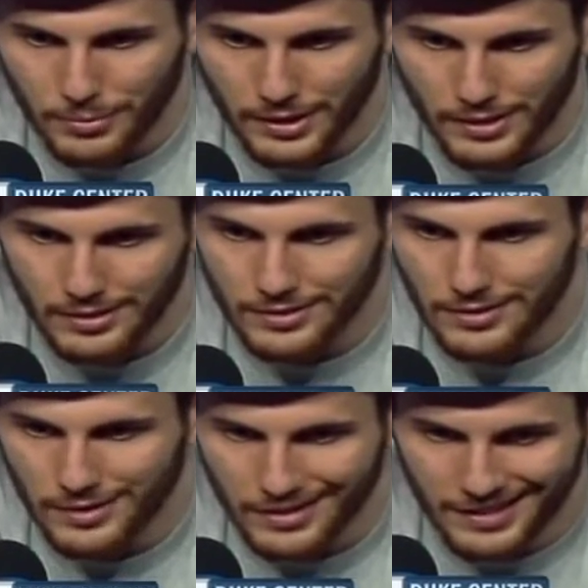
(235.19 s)

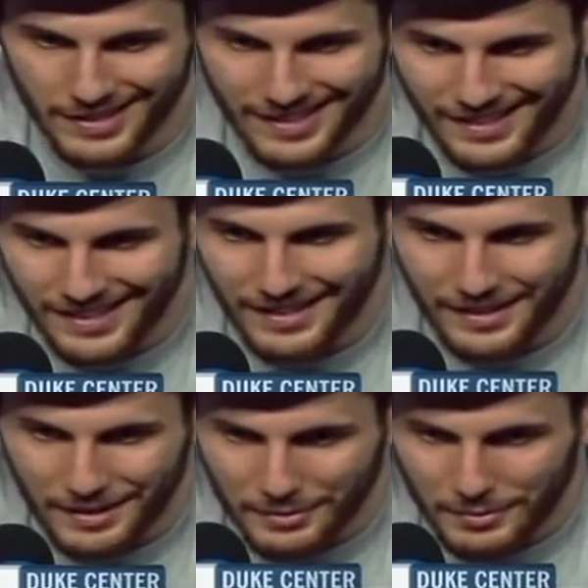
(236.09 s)
because,
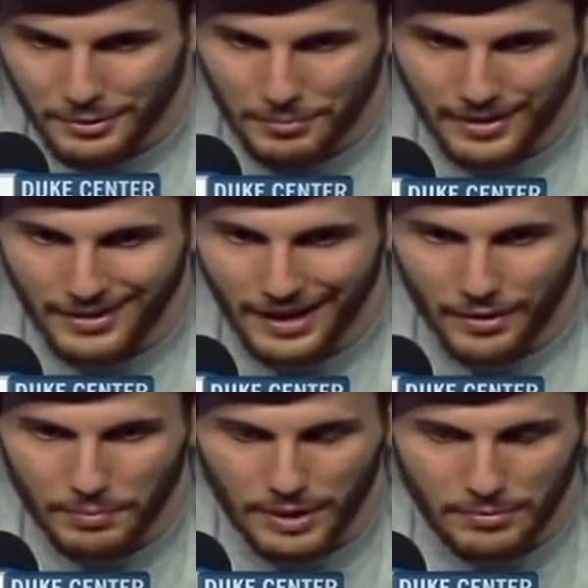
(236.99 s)
compared to
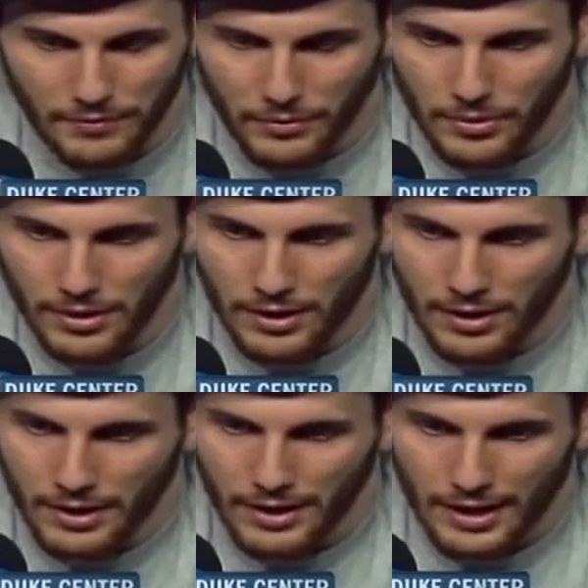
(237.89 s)
how I played before.